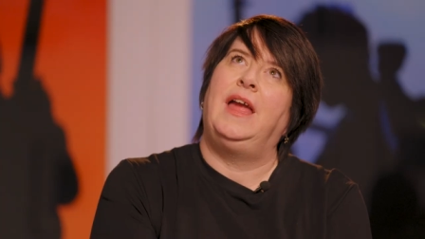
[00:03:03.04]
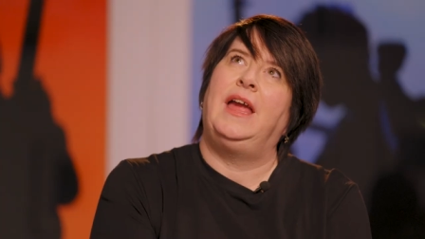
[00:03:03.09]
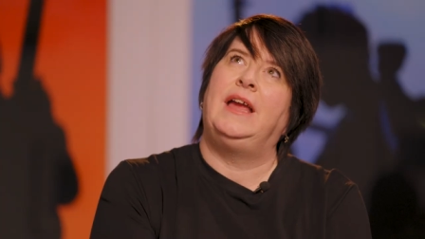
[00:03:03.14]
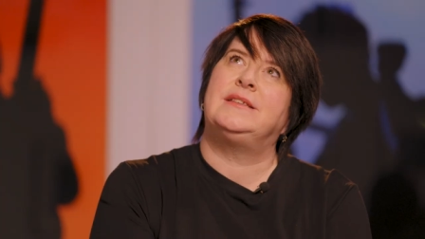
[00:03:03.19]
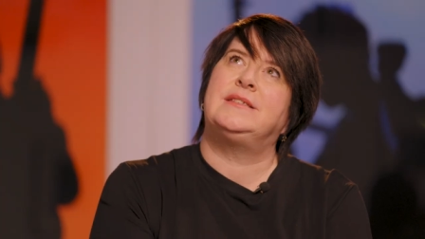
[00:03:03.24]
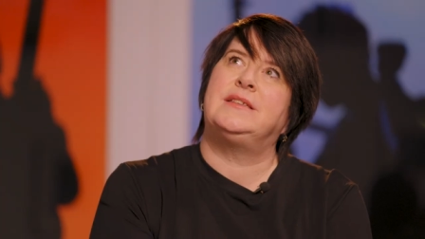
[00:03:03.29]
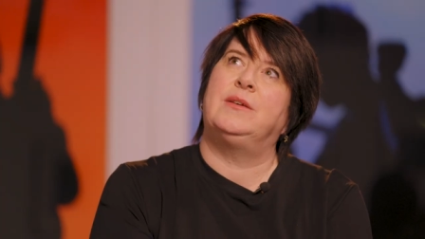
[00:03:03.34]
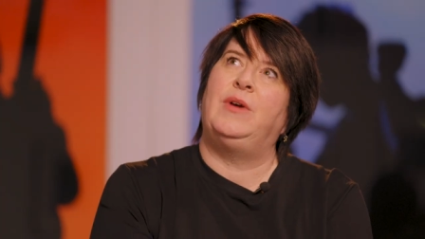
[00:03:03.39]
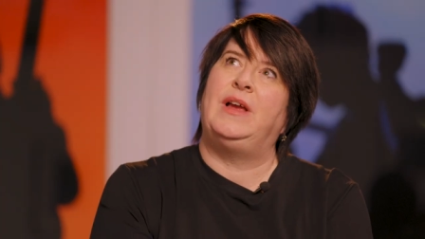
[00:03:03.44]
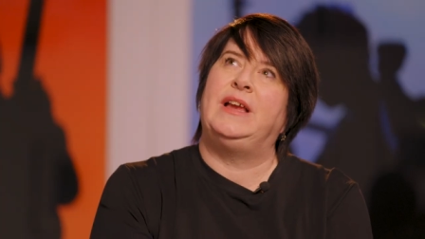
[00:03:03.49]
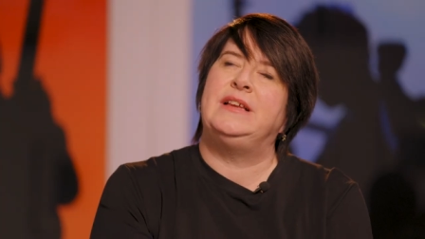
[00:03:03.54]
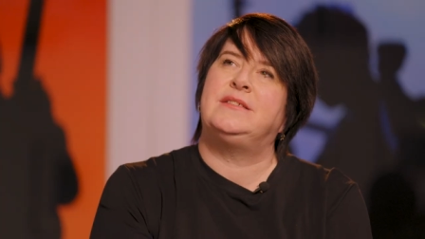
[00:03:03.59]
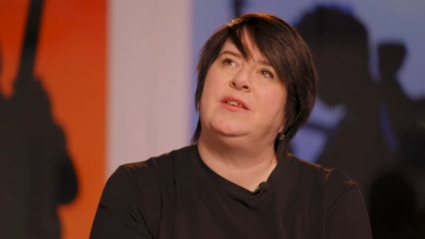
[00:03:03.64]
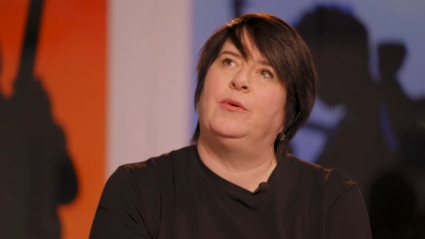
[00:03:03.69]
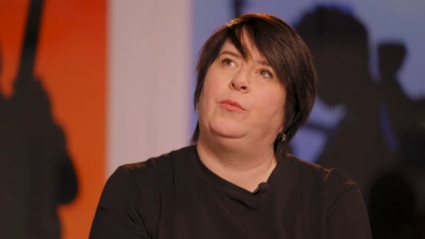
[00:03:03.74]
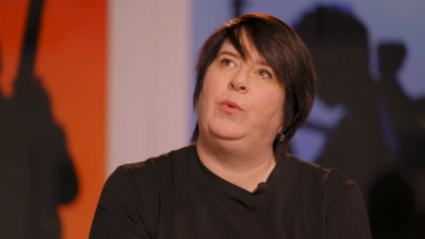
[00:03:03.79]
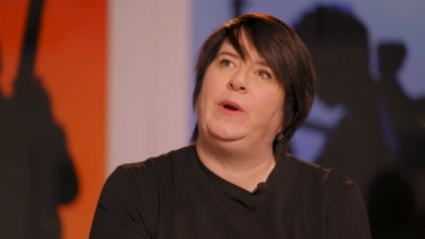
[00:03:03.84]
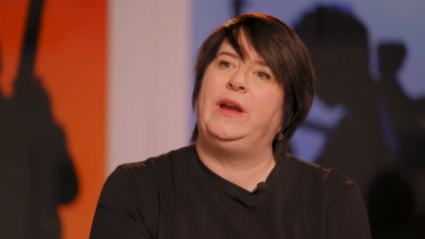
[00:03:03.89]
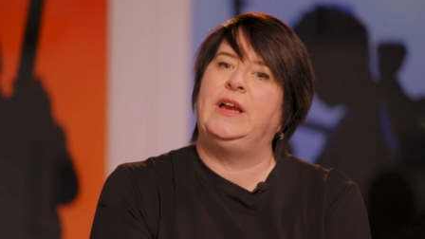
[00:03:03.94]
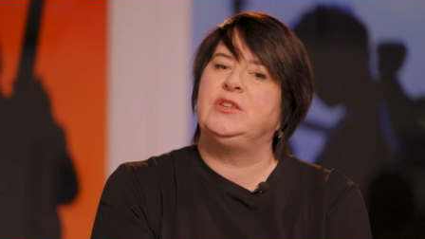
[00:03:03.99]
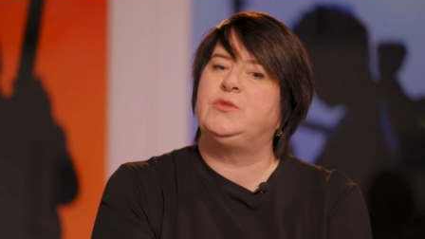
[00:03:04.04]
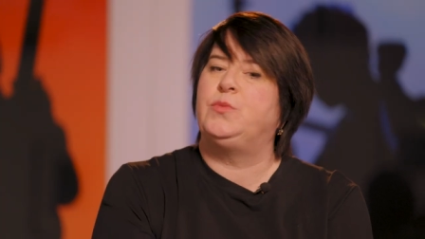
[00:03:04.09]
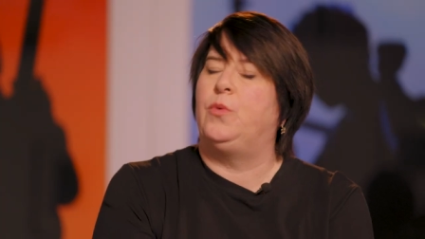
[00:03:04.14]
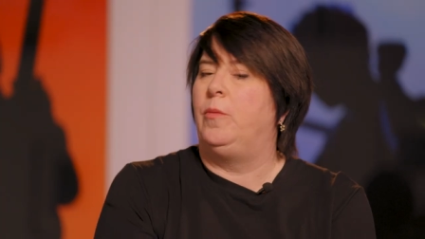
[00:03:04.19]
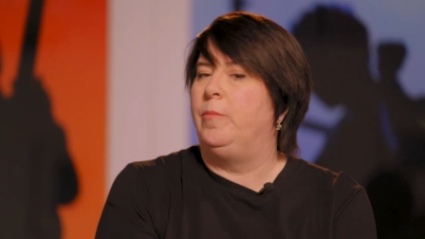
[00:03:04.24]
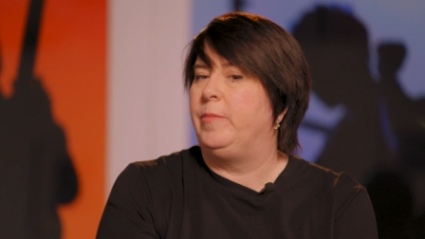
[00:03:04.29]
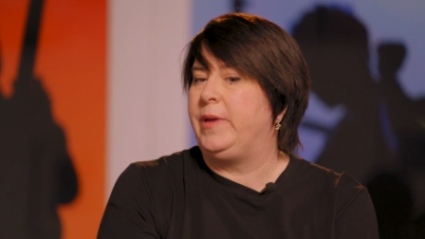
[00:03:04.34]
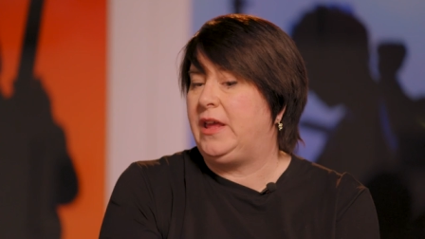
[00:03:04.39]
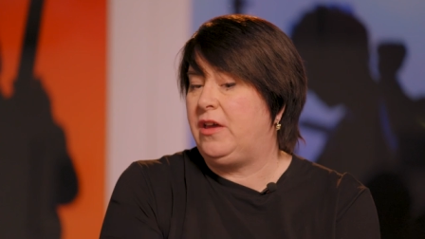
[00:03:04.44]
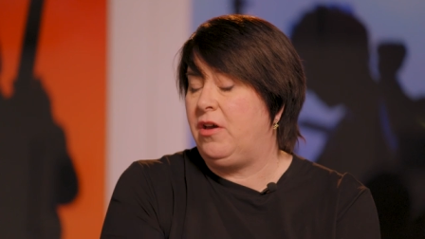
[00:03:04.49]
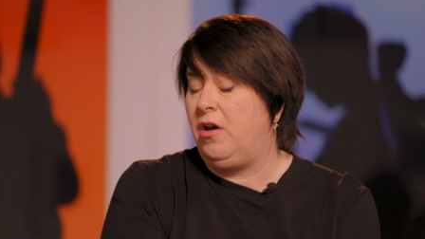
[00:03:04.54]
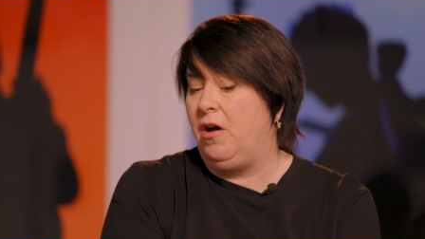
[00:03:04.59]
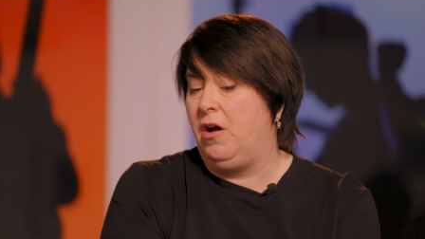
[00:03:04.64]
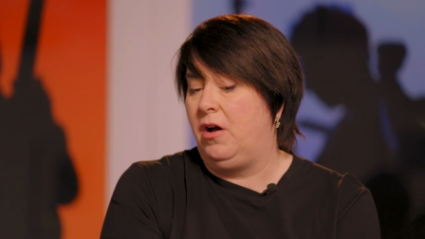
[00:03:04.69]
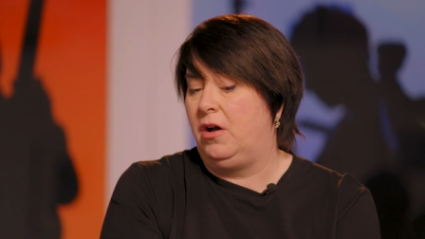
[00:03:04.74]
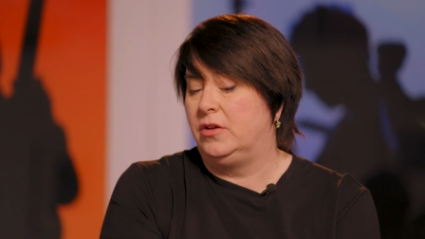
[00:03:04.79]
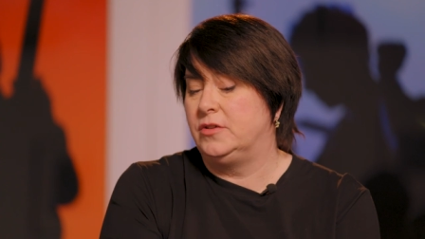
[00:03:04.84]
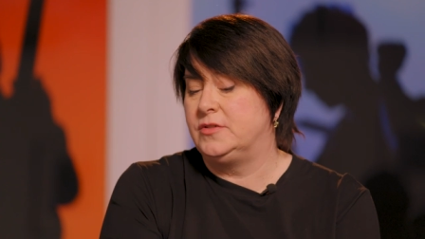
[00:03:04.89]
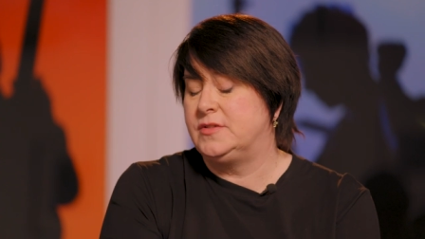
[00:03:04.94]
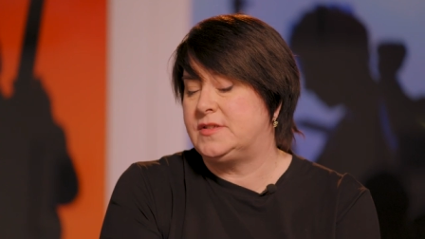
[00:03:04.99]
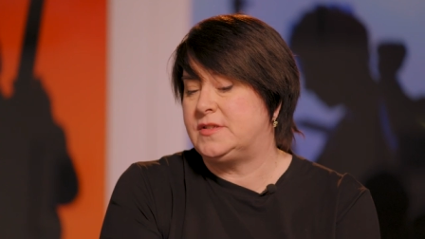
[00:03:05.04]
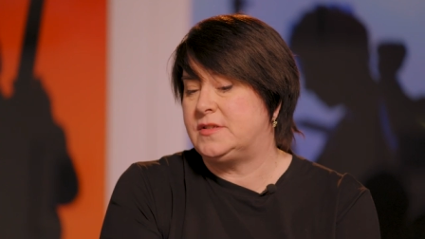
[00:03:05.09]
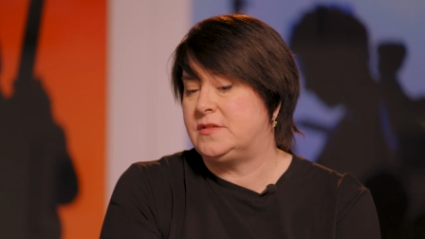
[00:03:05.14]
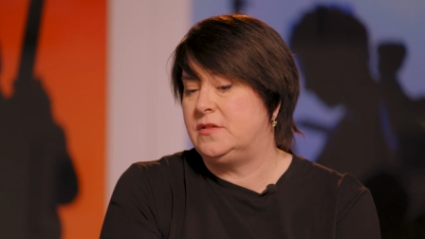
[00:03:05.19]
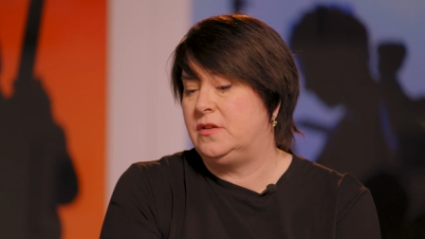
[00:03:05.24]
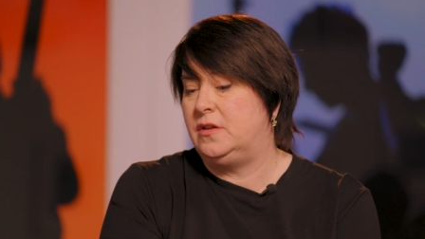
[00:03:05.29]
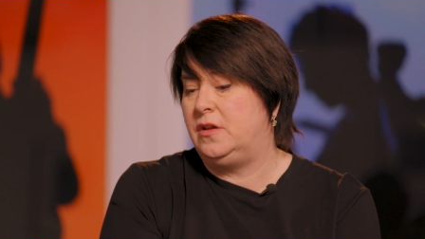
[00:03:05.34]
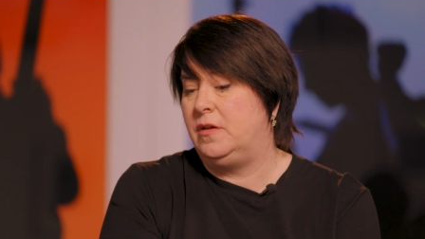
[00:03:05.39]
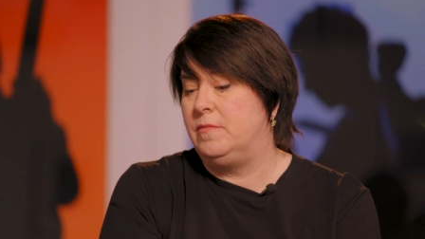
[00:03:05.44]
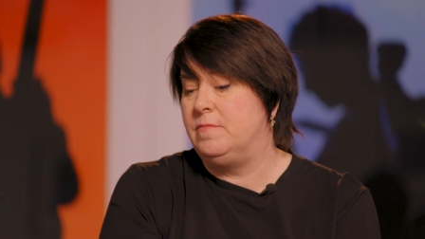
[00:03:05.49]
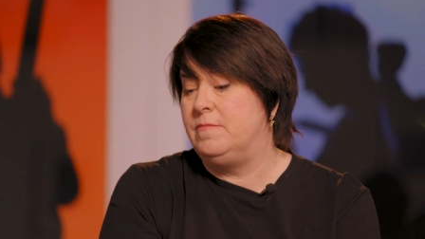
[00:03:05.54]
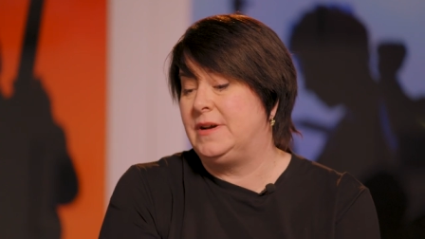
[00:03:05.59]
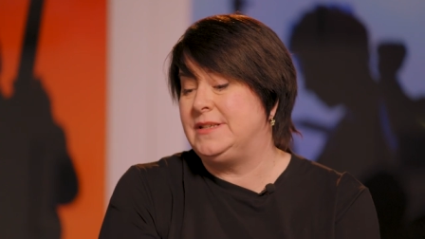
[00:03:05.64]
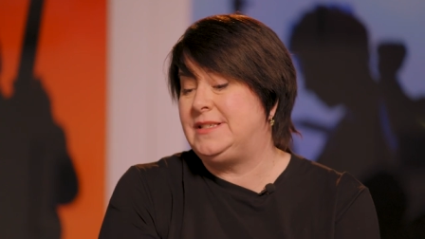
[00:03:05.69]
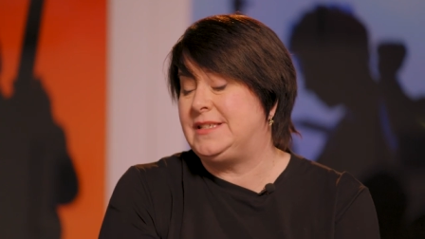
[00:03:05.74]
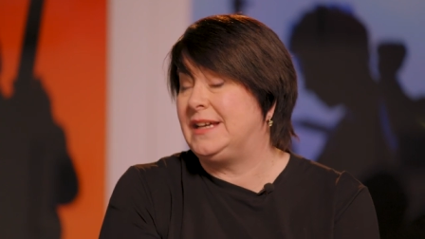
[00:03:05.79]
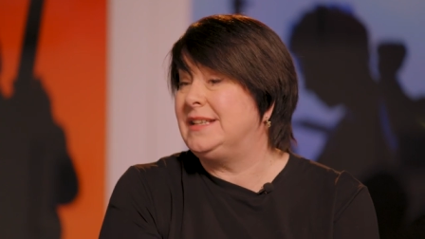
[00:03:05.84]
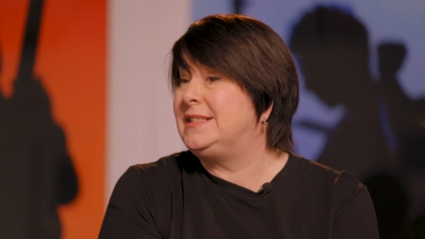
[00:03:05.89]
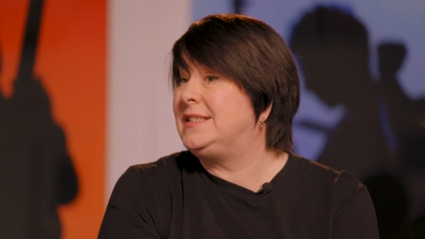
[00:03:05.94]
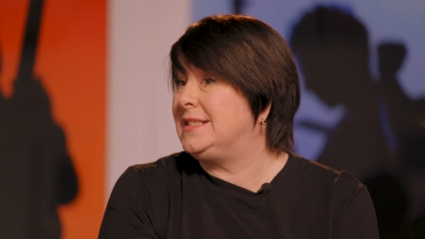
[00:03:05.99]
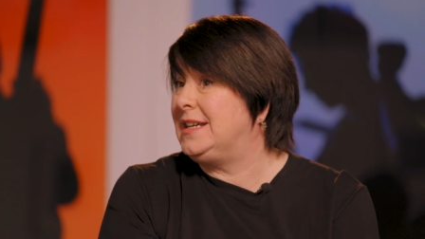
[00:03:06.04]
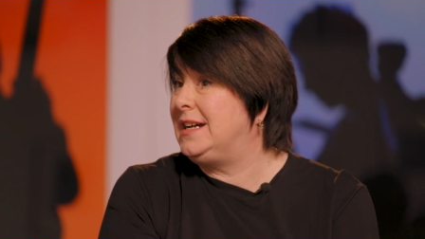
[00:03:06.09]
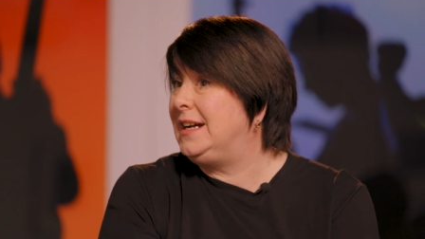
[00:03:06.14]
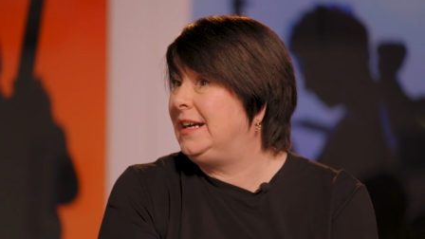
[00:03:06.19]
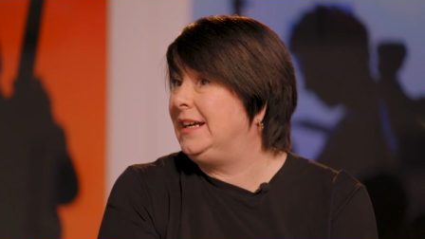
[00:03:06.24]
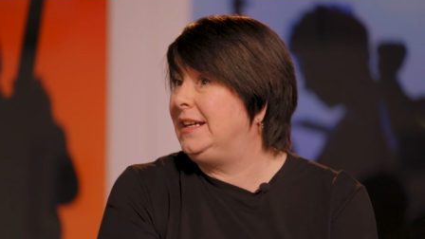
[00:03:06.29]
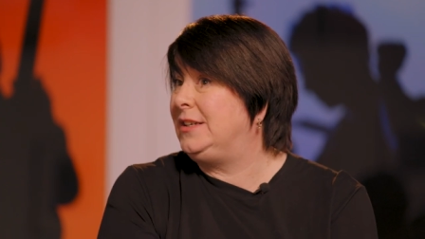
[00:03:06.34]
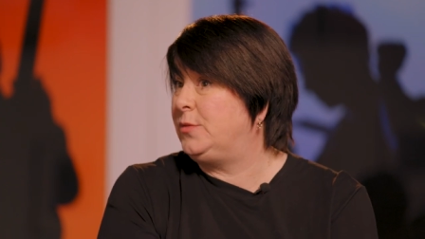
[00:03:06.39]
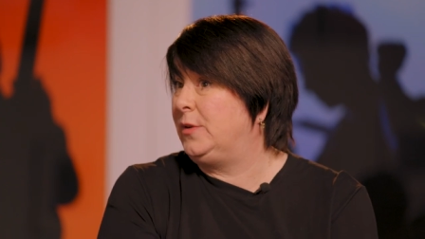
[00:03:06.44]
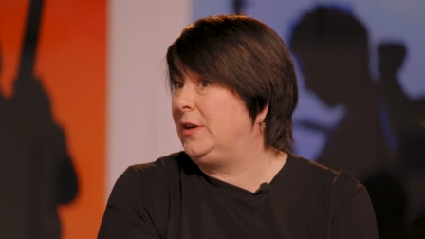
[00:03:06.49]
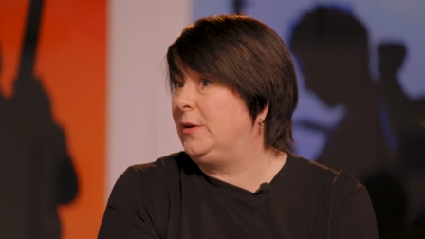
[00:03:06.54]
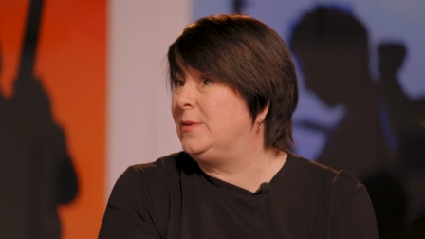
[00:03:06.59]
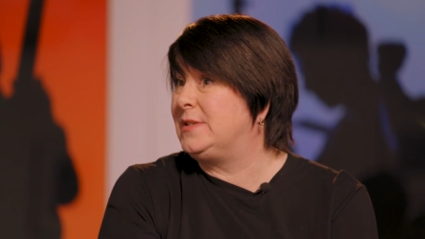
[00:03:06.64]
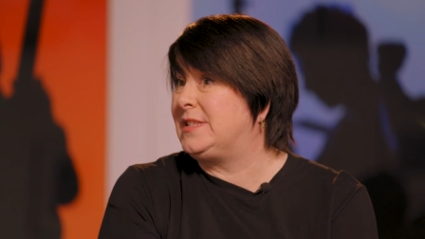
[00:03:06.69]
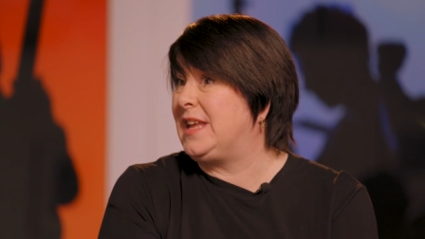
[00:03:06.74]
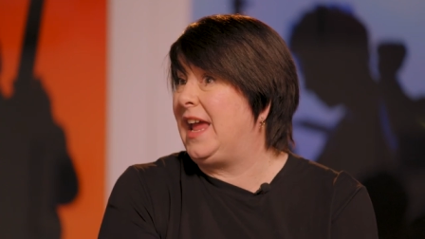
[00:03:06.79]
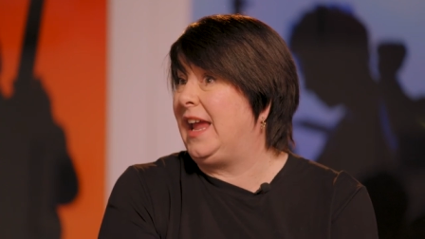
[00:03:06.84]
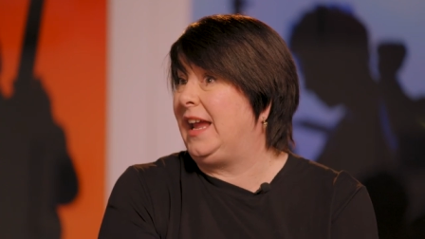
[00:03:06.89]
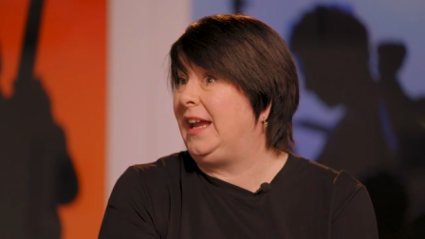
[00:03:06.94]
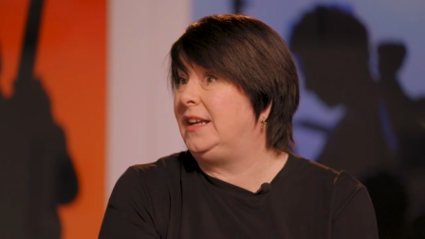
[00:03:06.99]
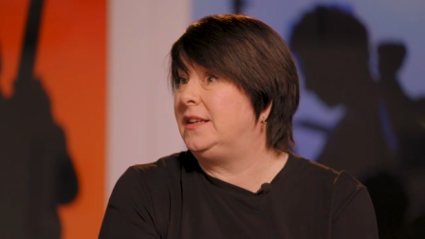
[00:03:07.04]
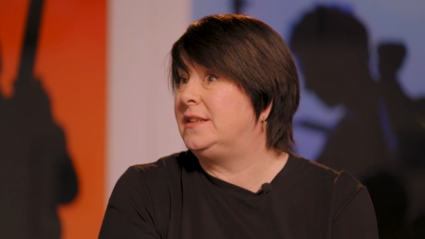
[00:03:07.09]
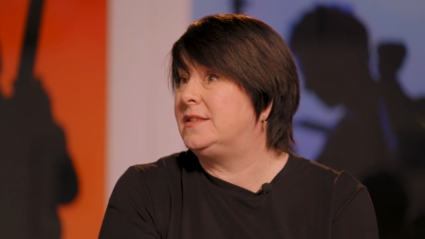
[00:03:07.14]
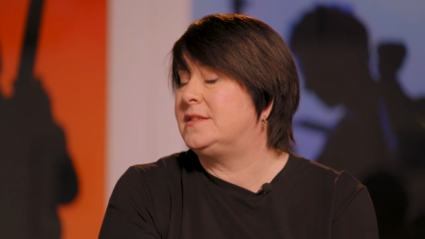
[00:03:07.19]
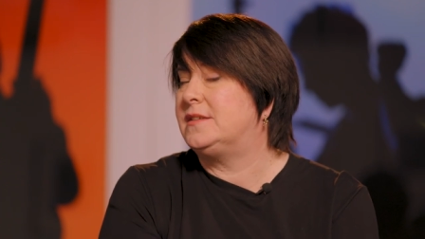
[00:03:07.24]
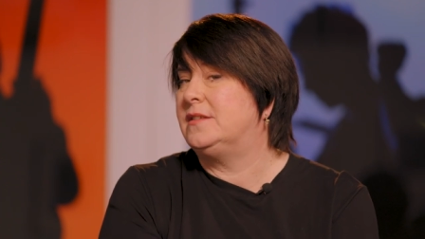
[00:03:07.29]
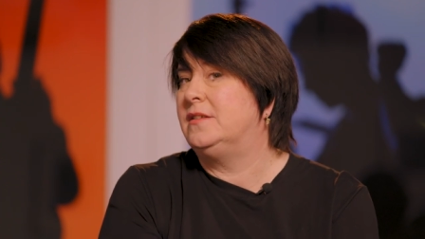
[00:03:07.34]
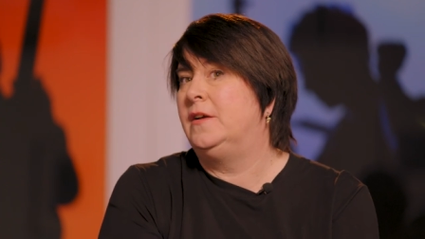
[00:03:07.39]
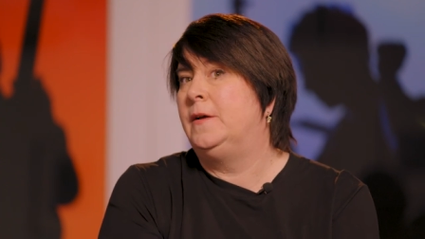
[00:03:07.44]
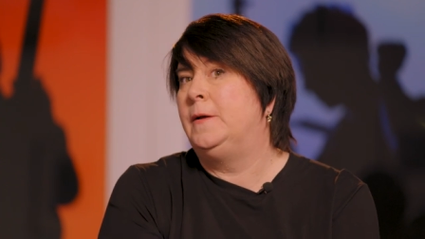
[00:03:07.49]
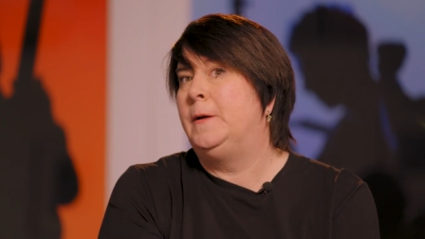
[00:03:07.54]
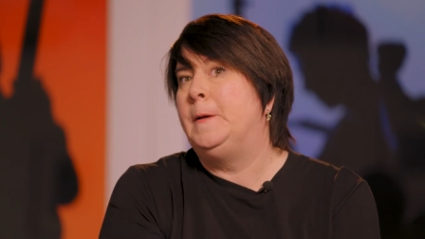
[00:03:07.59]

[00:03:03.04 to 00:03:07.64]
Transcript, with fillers: It's a, it's a weird one because my dad died when I was eight.